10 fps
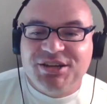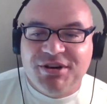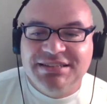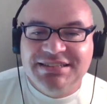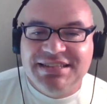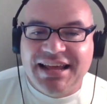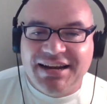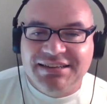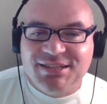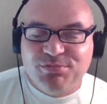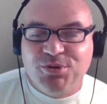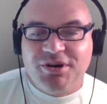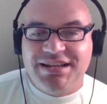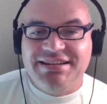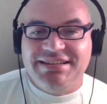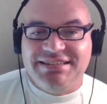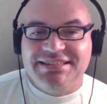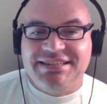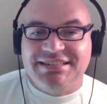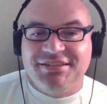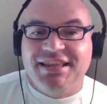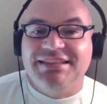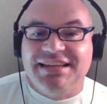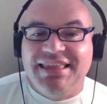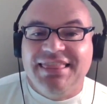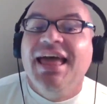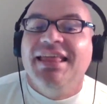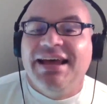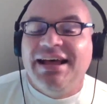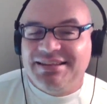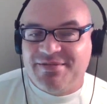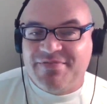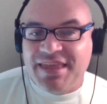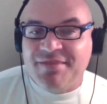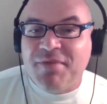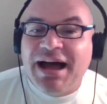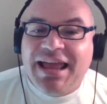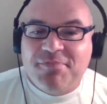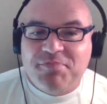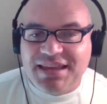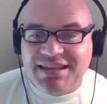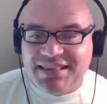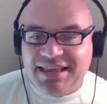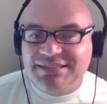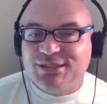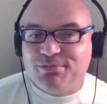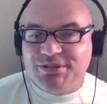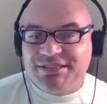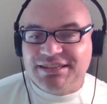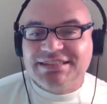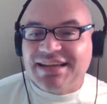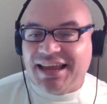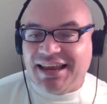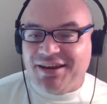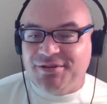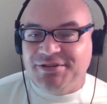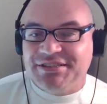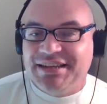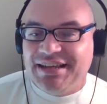ones that support ETC. So yes, in my opinion, that's the most exciting news.